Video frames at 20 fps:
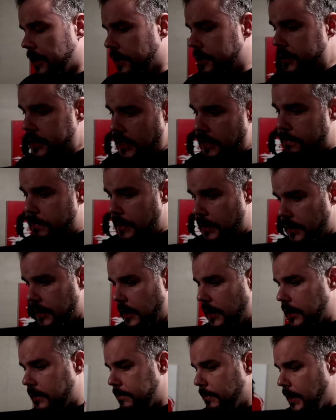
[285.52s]
and the
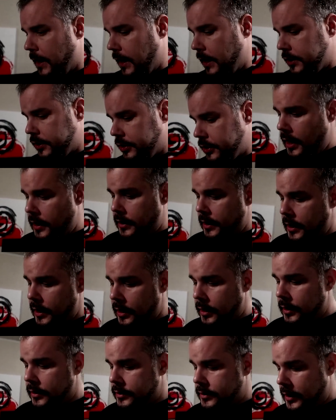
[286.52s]
TP-Link mesh and
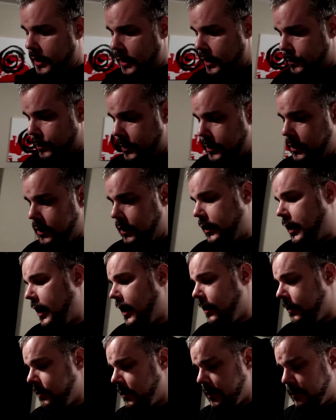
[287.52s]
they all said it was the
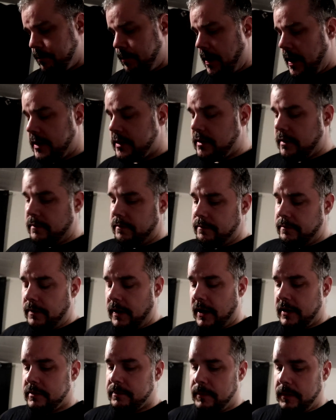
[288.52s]
damnest best
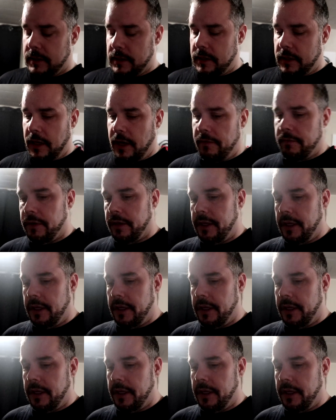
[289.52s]
investment they ever